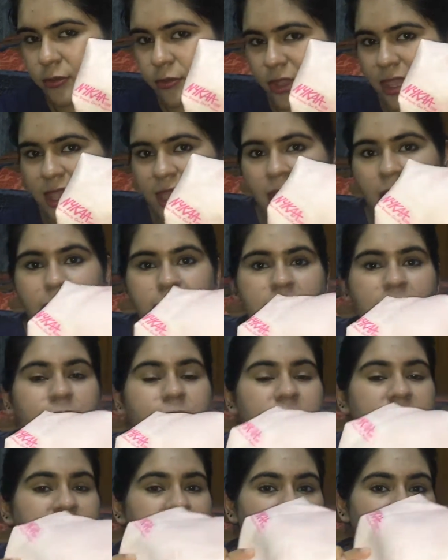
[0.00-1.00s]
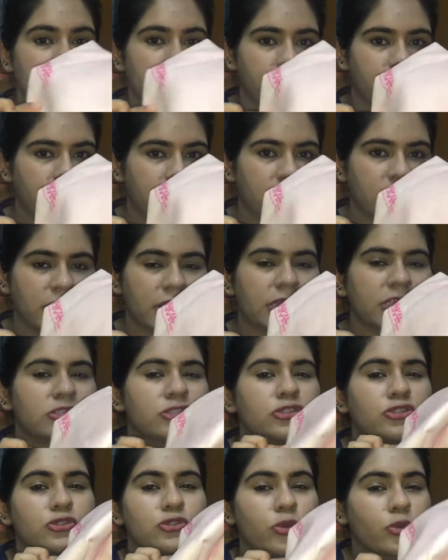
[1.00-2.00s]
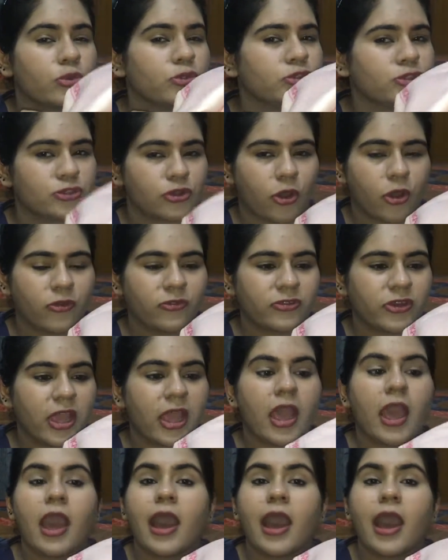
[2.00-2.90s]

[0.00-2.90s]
okay, and the material is so soft.